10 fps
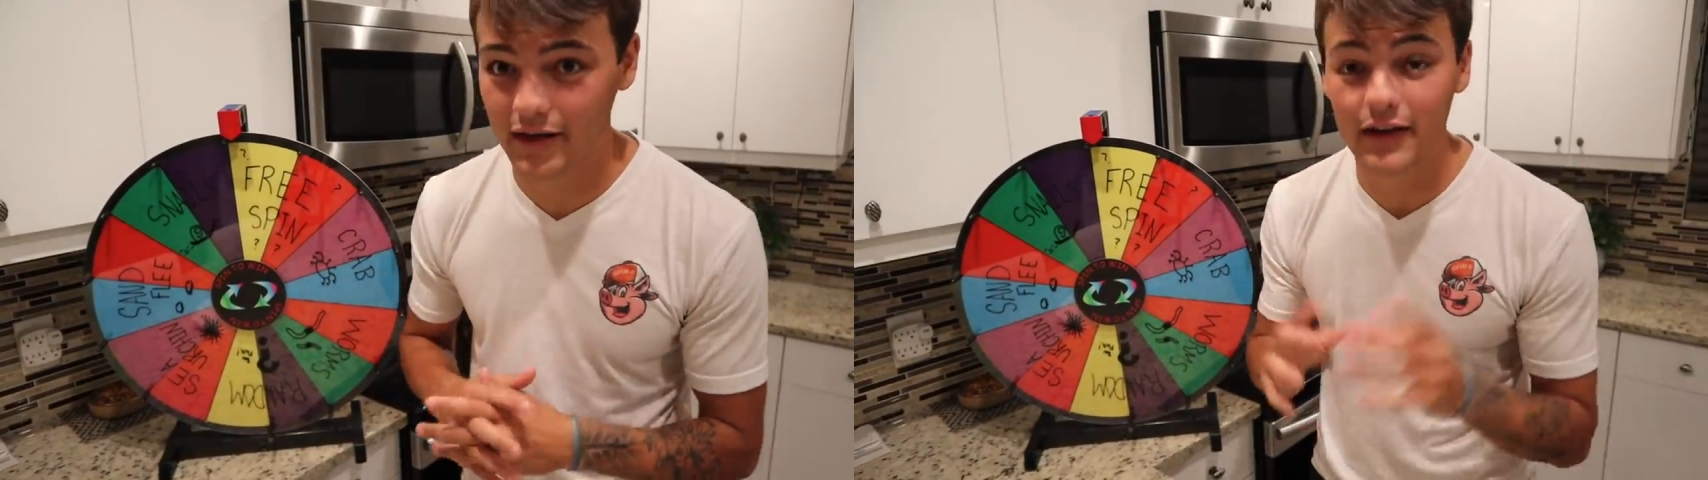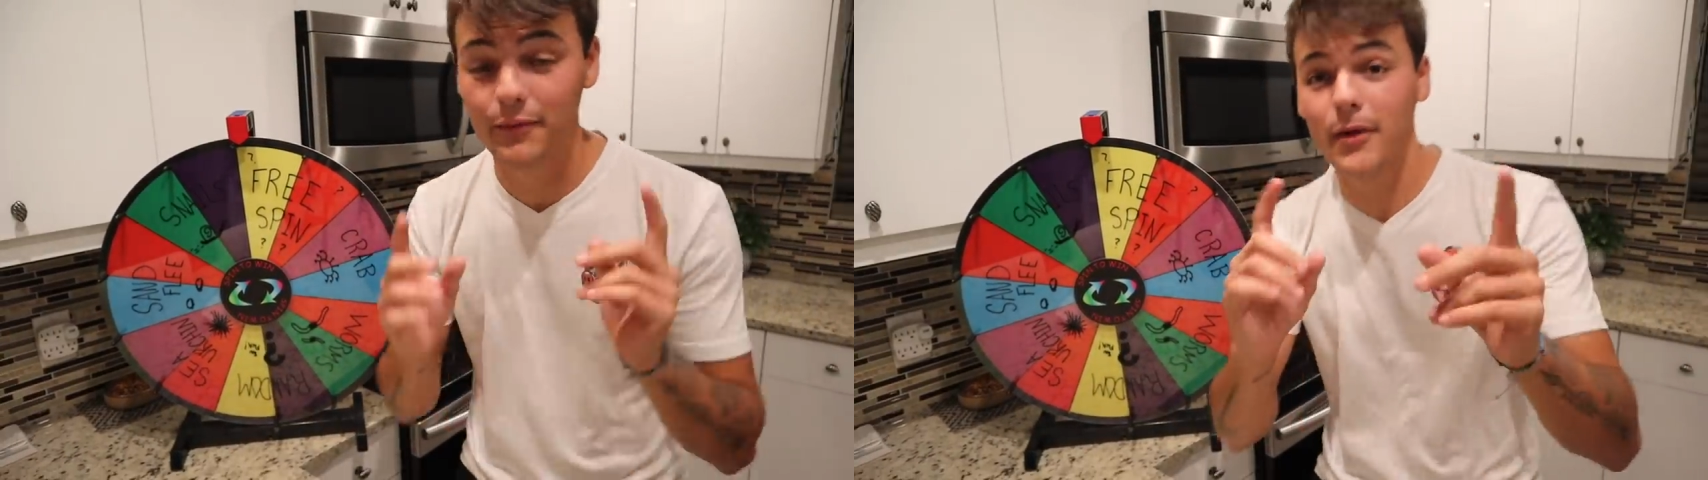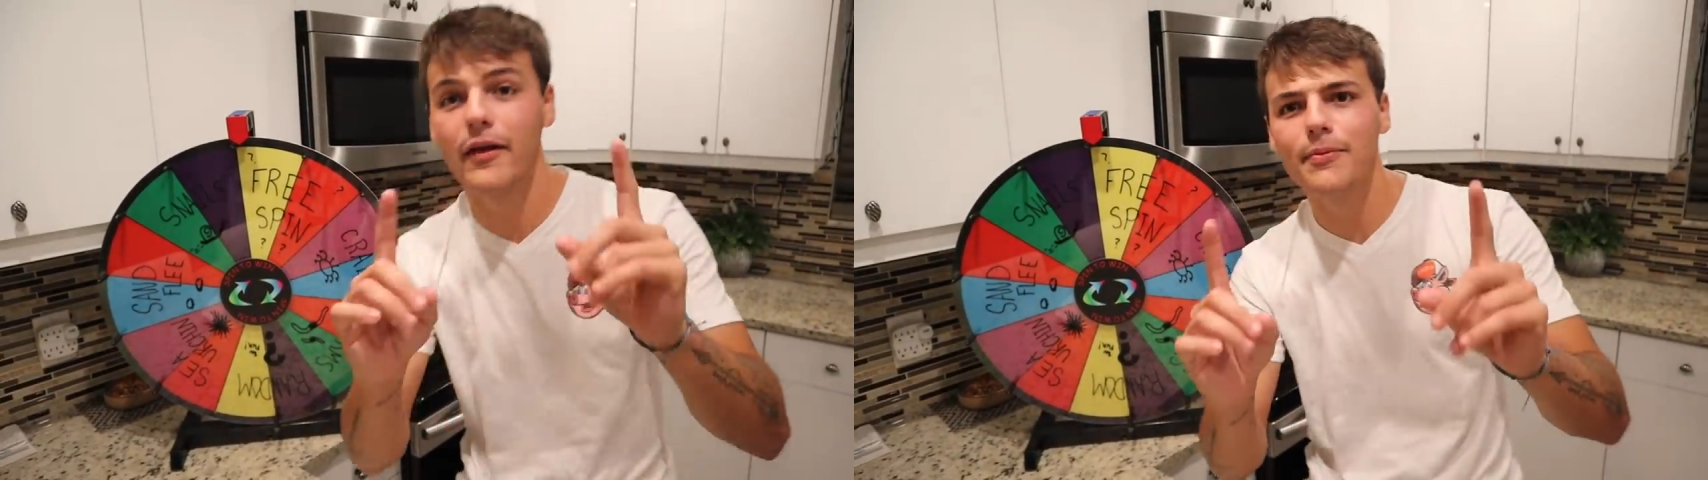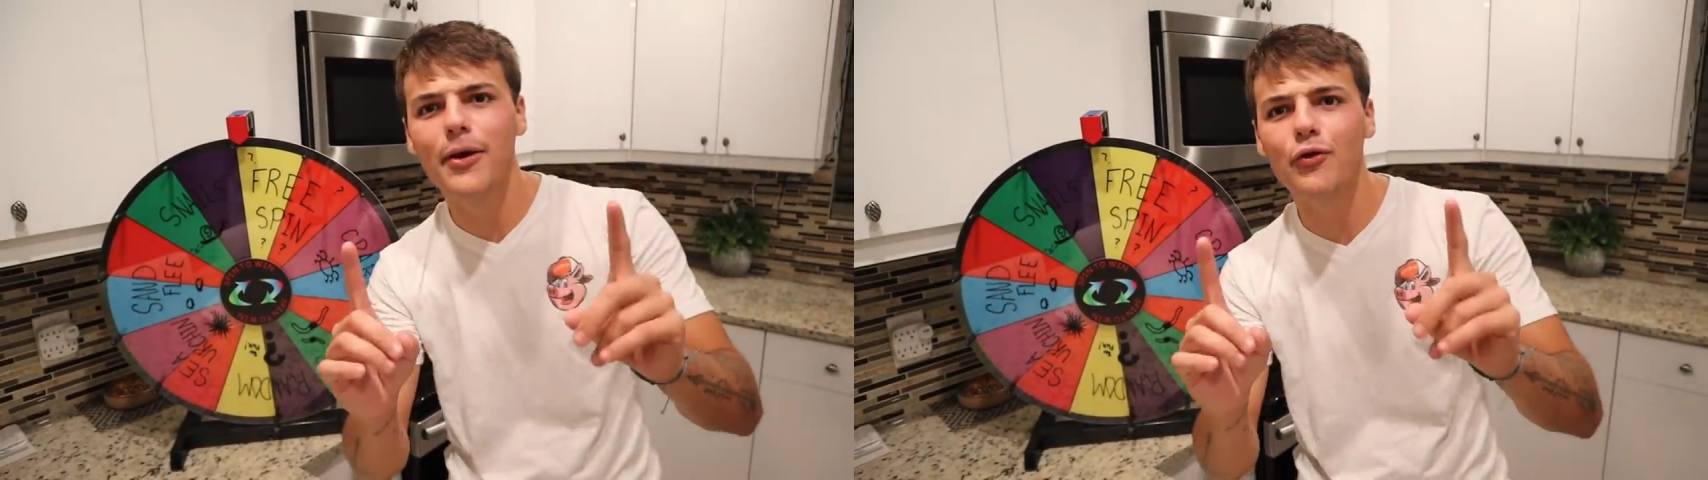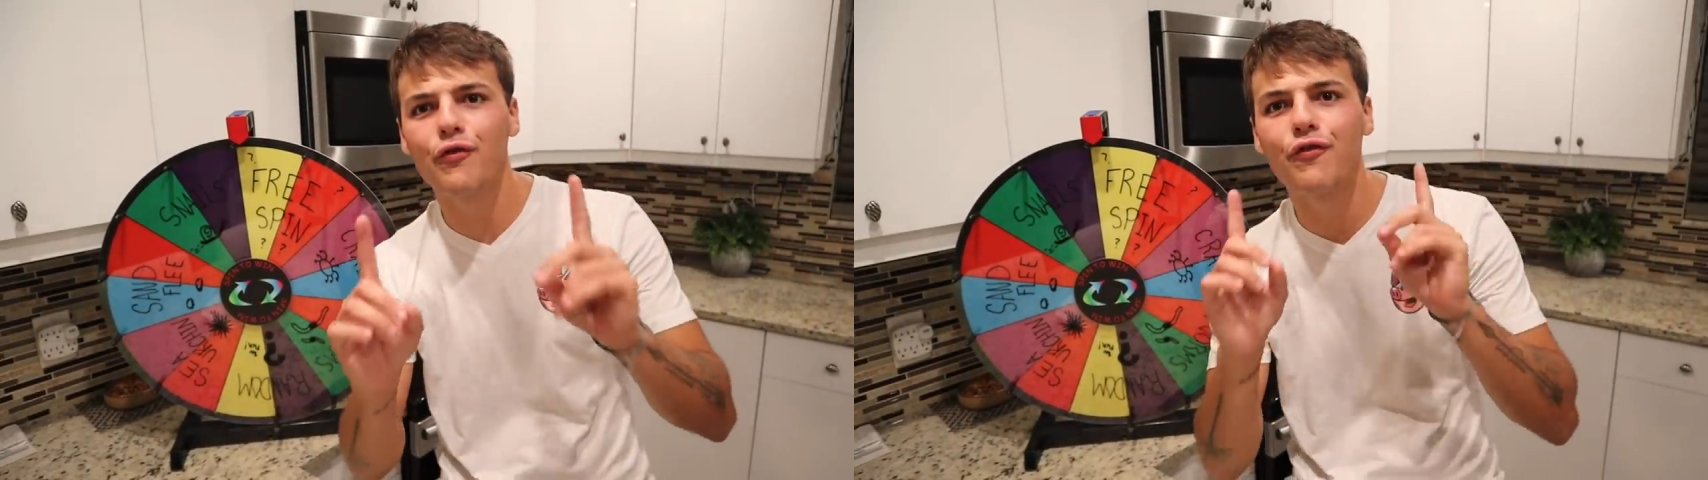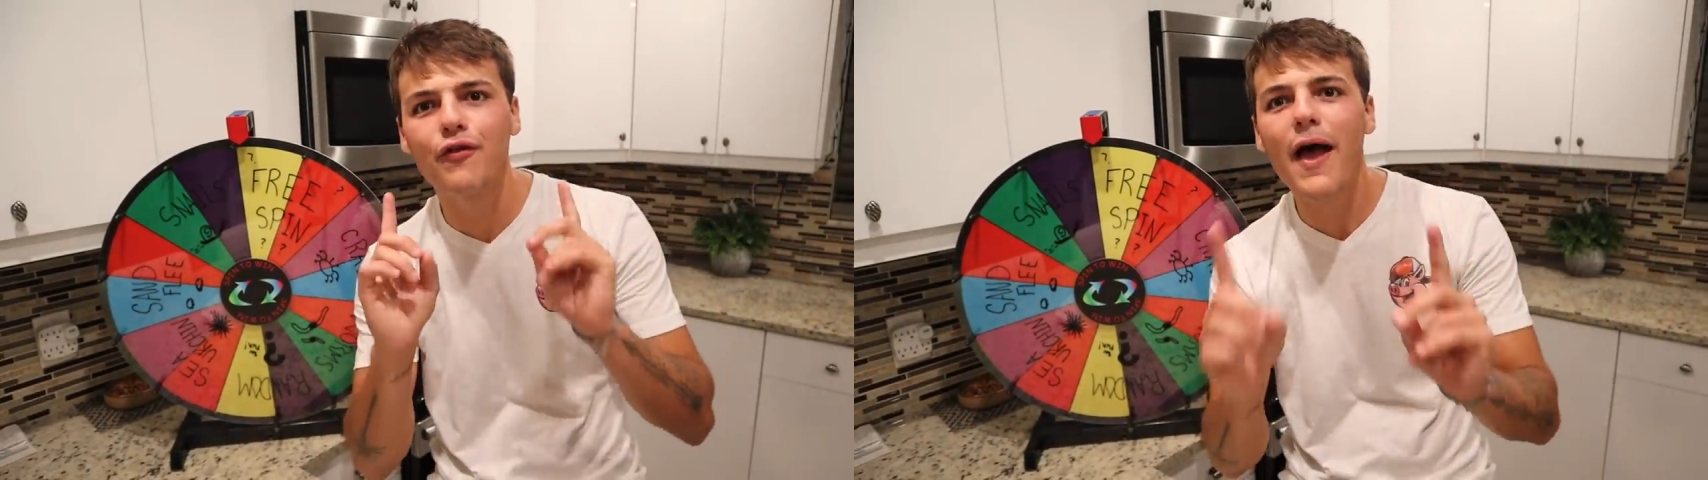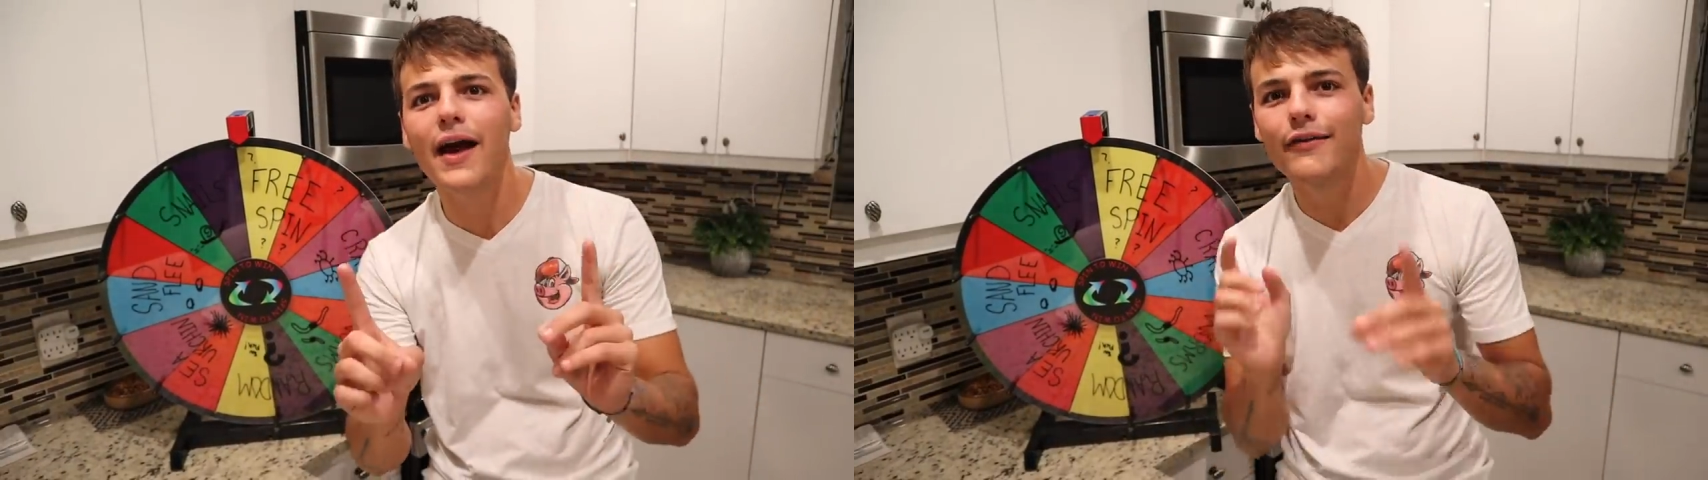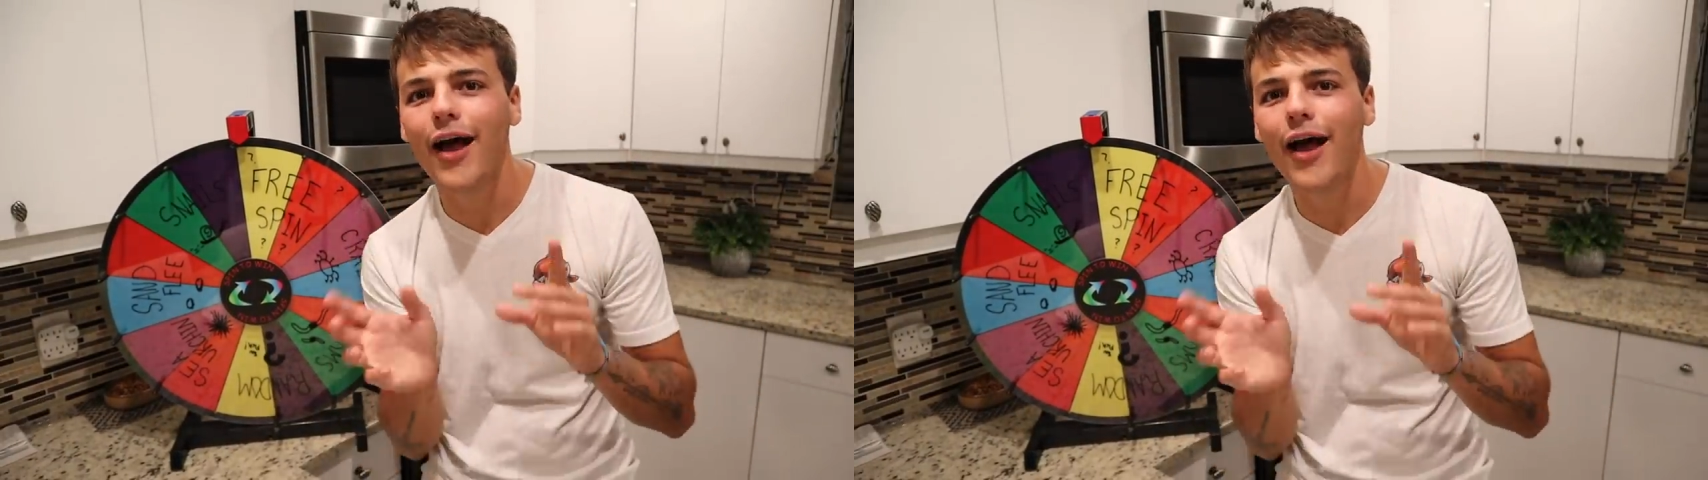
And it's, as a matter of fact,